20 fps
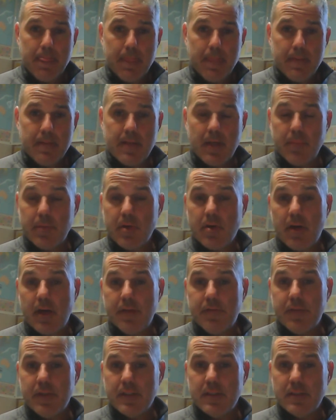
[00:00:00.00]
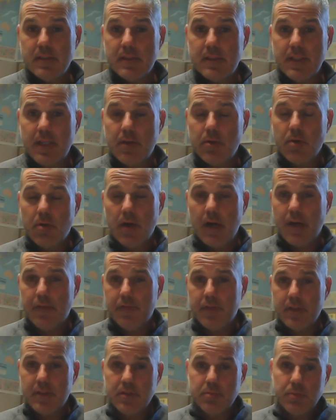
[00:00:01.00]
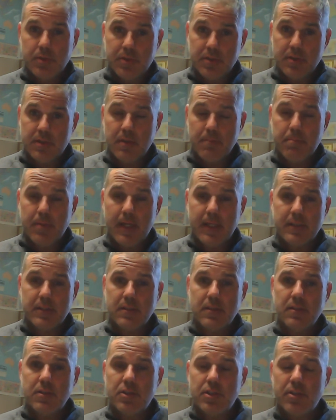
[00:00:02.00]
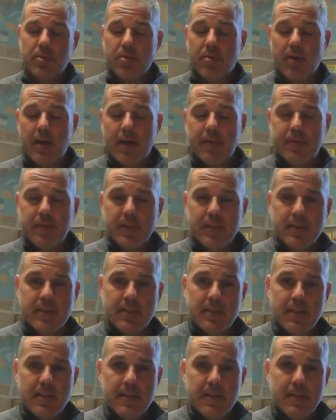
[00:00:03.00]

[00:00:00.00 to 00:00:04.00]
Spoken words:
demographics, psychographics, which is the best, geographics,